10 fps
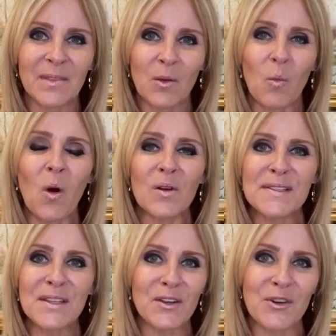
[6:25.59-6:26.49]

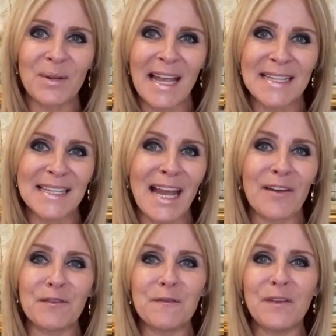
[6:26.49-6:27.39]
Walls that are created
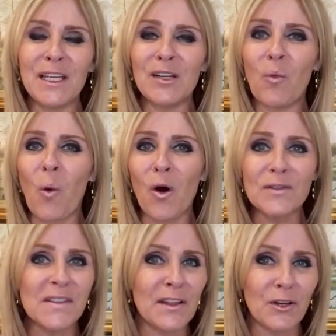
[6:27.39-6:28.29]
out of fear,
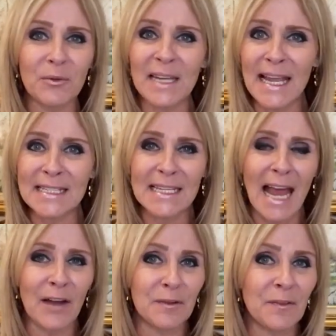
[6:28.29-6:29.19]
walls that are created
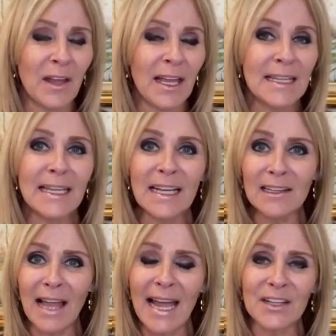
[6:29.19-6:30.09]
out of
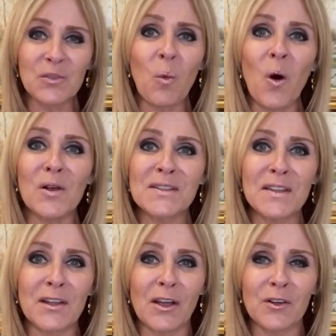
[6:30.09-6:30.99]
neglect, walls
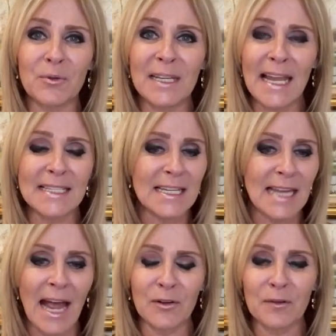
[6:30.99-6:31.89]
that are
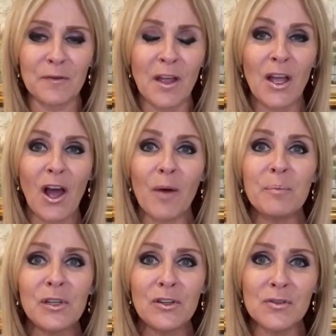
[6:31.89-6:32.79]
created out of
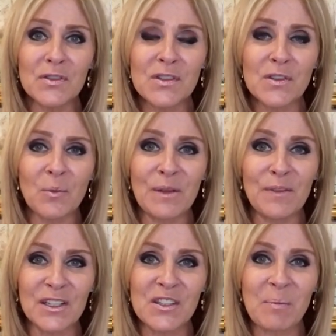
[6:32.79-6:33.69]
abuse that we've
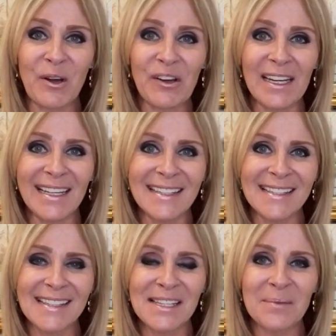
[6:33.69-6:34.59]

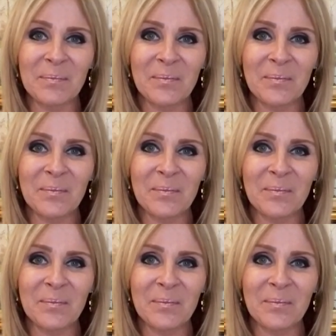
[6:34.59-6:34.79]
experienced,